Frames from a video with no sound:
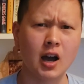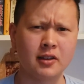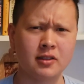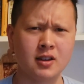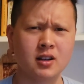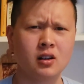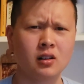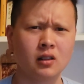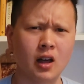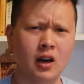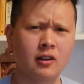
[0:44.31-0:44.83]
I
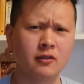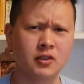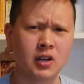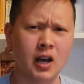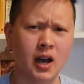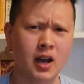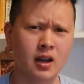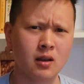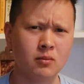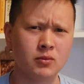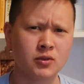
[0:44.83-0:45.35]
think a lot of
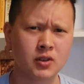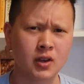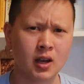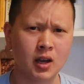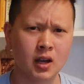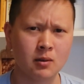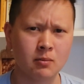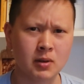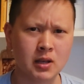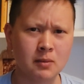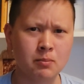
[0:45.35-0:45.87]
times
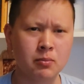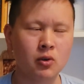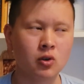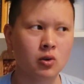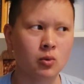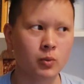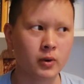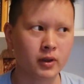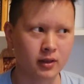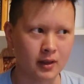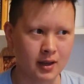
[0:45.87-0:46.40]

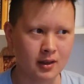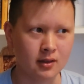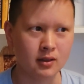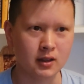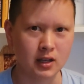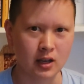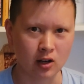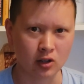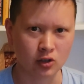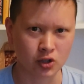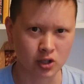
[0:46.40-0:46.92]
people within
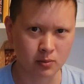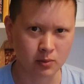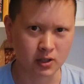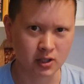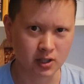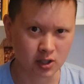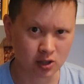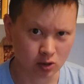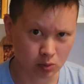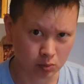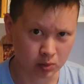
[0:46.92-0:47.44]
the
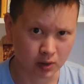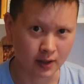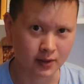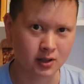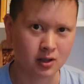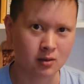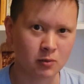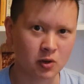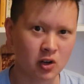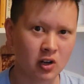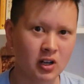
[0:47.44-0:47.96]
LGBTQ plus
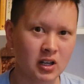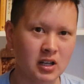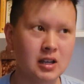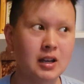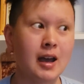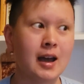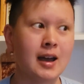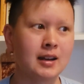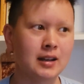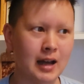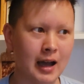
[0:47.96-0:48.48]
community
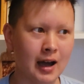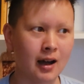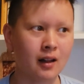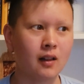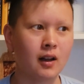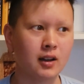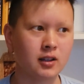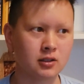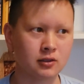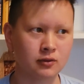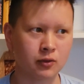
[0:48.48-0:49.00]
and
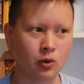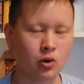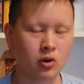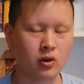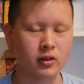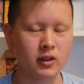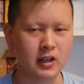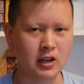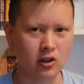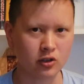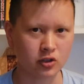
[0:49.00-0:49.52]
allies for
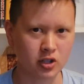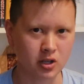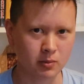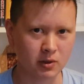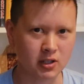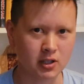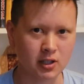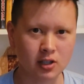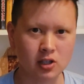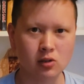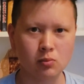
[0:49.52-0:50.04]
the
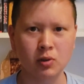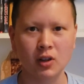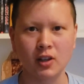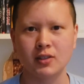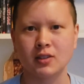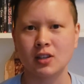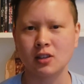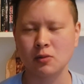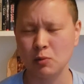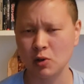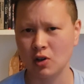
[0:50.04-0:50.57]
LGBTQ plus
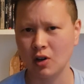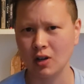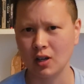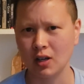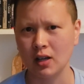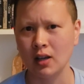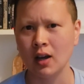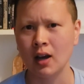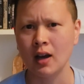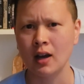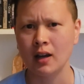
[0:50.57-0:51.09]

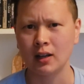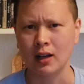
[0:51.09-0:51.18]
community